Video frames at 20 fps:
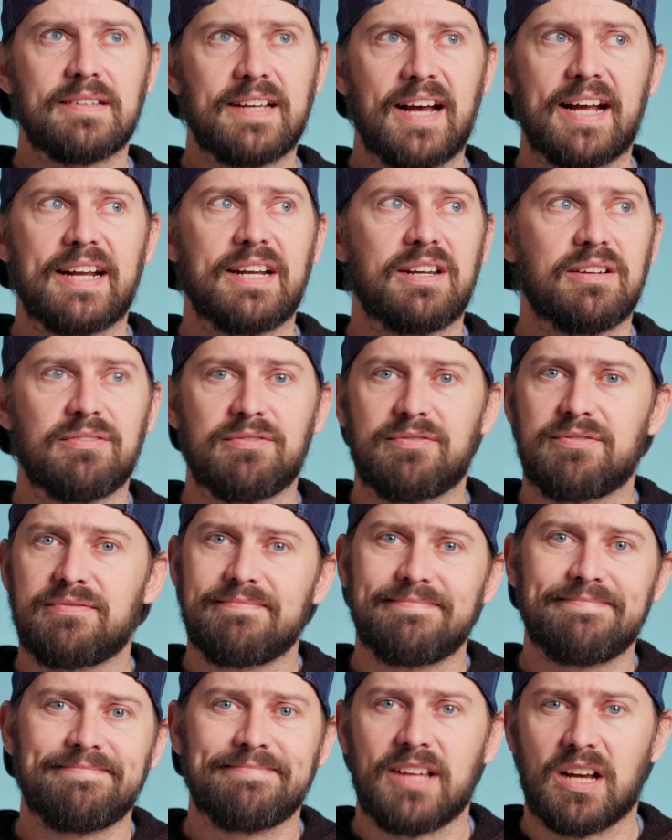kind of
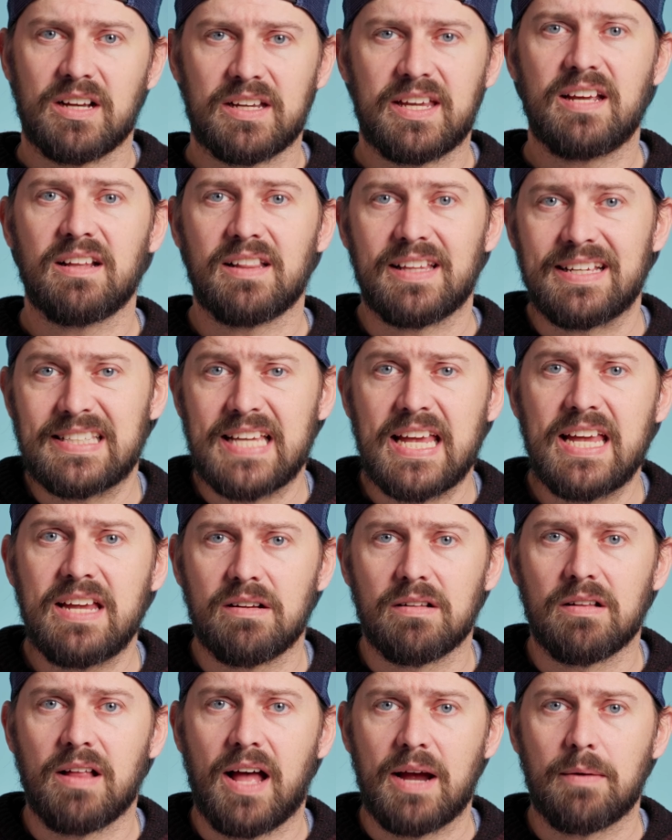Achilles
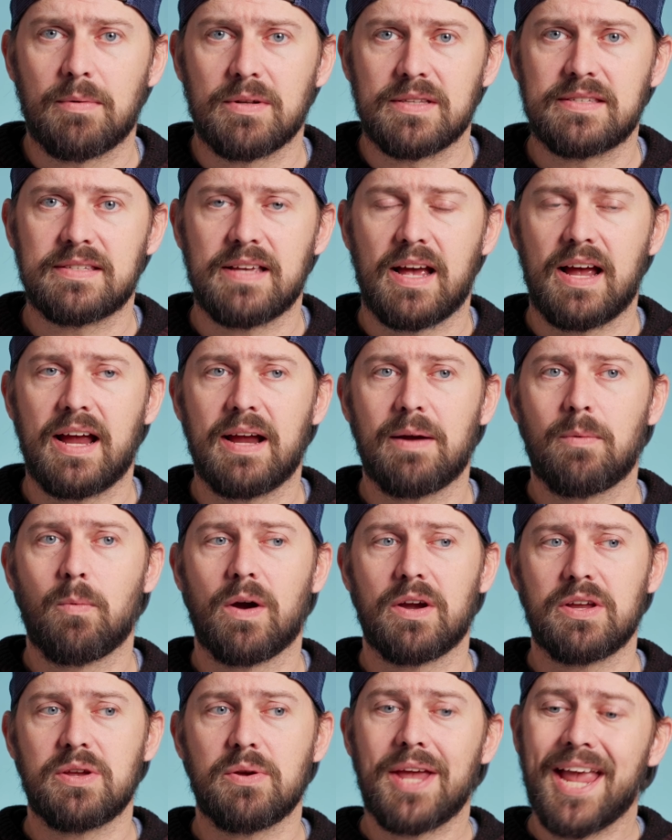heel, I would say,
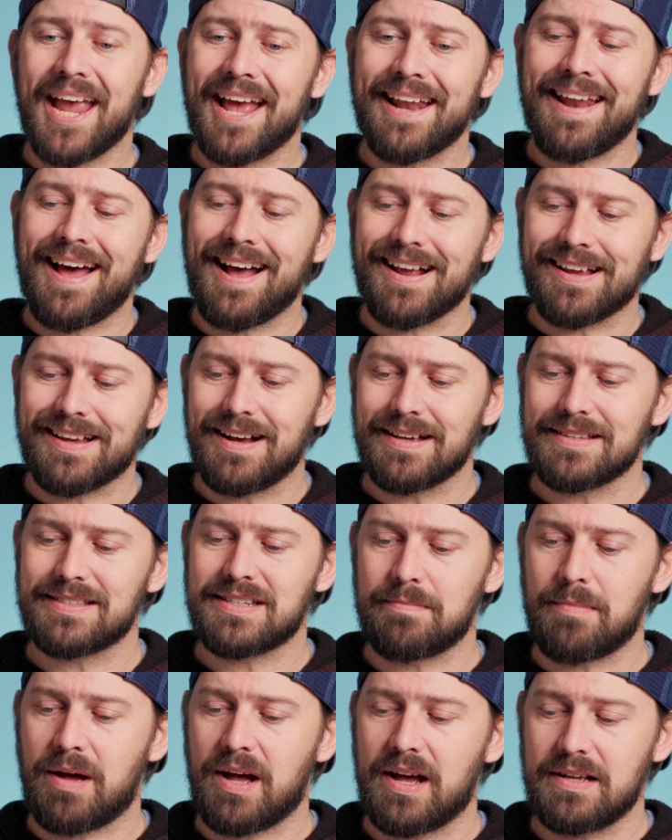where you cannot
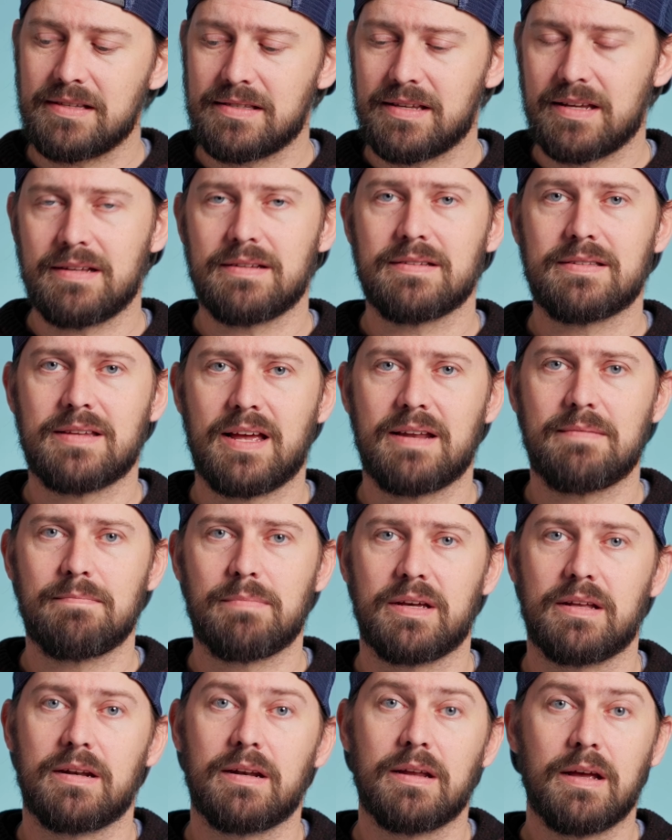customize in
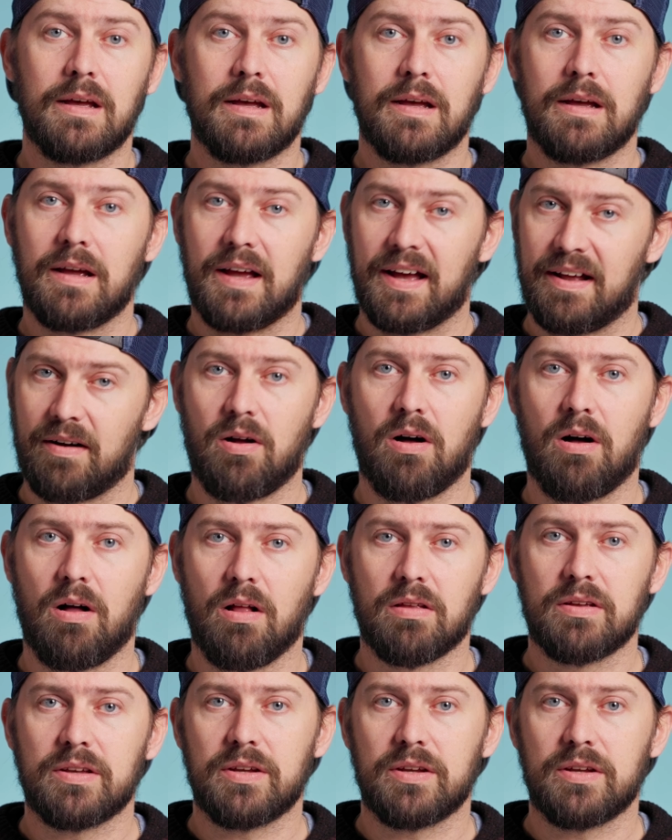10-bit at all.